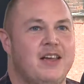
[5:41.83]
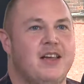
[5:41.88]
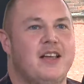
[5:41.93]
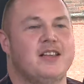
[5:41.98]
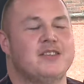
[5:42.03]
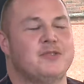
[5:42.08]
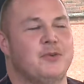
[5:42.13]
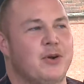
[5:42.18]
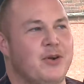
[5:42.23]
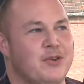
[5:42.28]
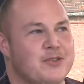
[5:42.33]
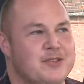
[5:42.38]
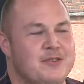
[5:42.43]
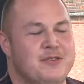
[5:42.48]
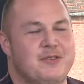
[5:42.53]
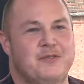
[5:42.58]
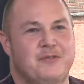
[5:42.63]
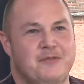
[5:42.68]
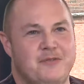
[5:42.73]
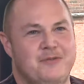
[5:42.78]
So I got
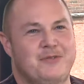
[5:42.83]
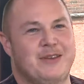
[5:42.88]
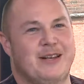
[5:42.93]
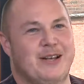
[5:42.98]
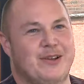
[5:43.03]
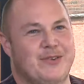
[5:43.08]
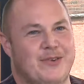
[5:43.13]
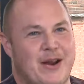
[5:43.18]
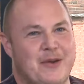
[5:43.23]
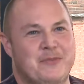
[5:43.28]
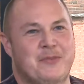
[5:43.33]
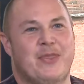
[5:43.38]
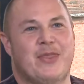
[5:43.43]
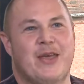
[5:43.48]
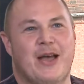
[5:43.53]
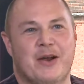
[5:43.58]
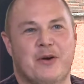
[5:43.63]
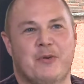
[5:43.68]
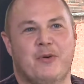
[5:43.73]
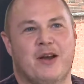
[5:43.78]
to fiddle around with
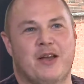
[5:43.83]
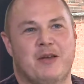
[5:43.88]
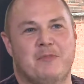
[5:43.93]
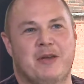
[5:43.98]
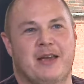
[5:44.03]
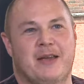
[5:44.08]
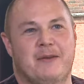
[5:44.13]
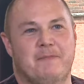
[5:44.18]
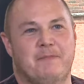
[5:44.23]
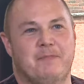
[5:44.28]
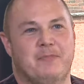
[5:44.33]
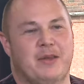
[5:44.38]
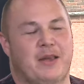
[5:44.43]
that quite a bit,